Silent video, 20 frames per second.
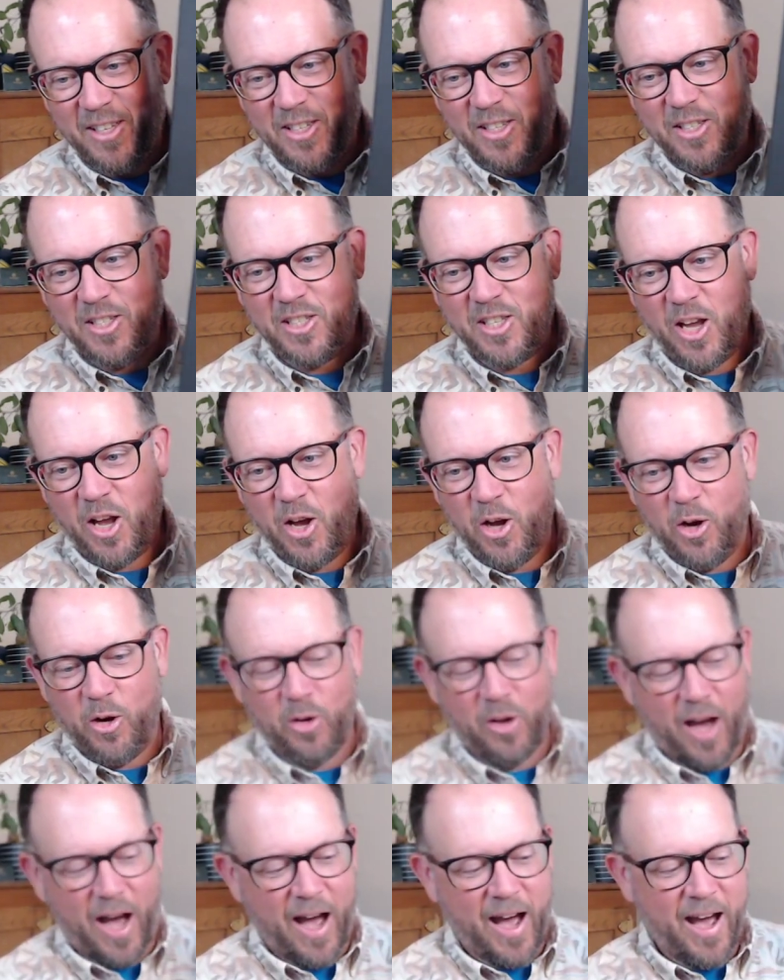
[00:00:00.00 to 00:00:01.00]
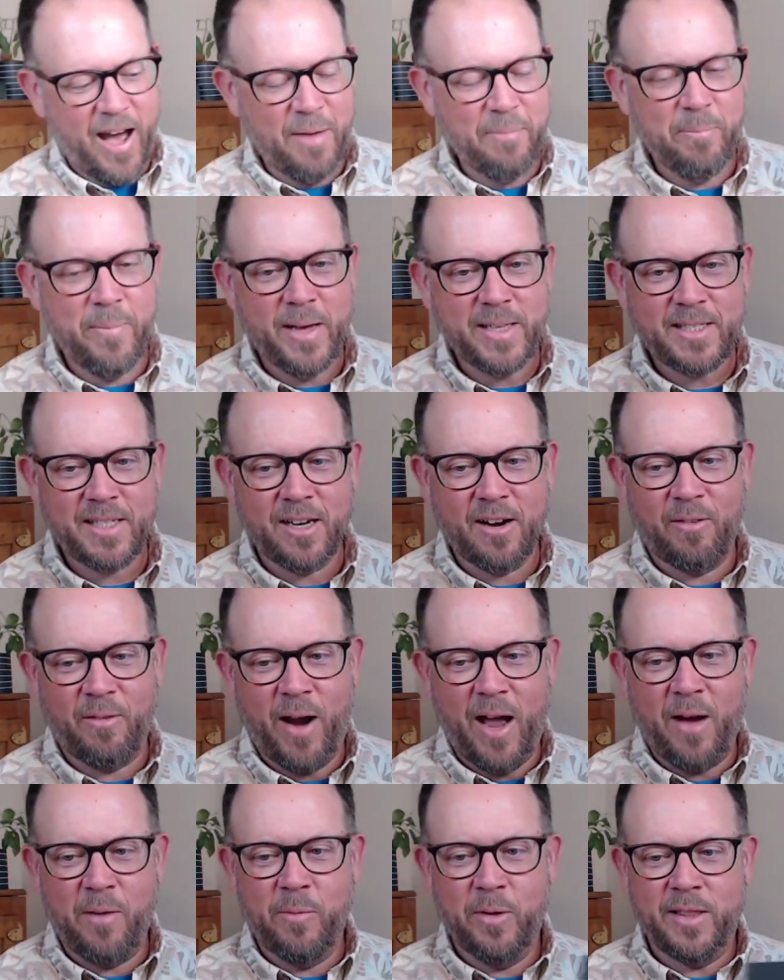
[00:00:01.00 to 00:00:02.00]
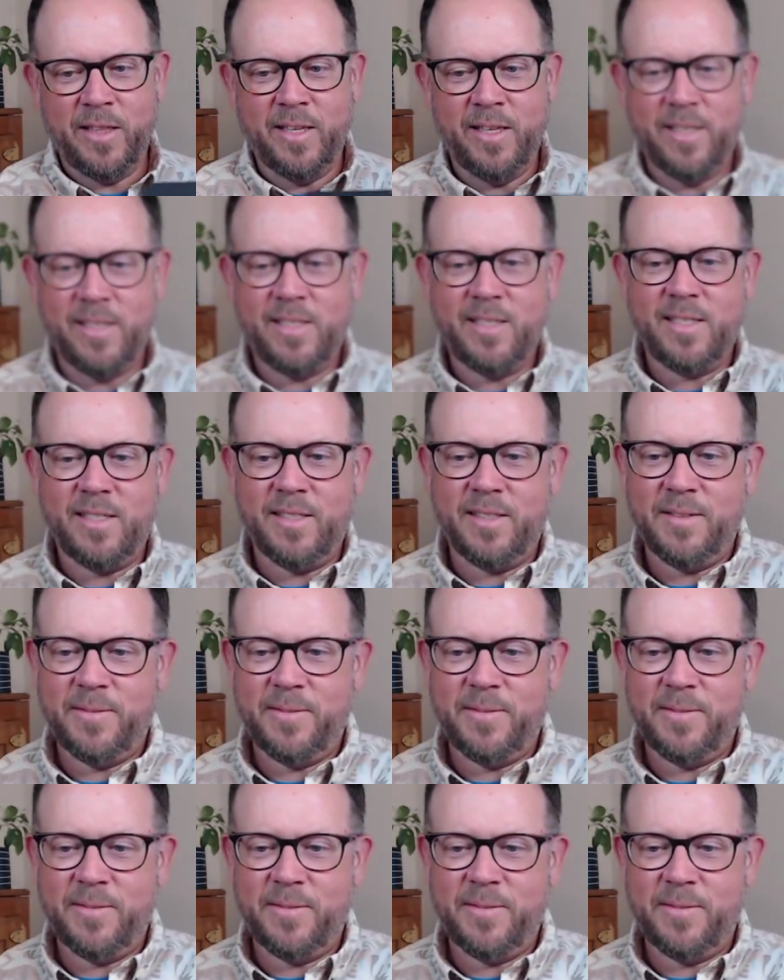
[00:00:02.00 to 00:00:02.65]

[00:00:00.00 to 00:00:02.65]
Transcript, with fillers: So I'm messing around with this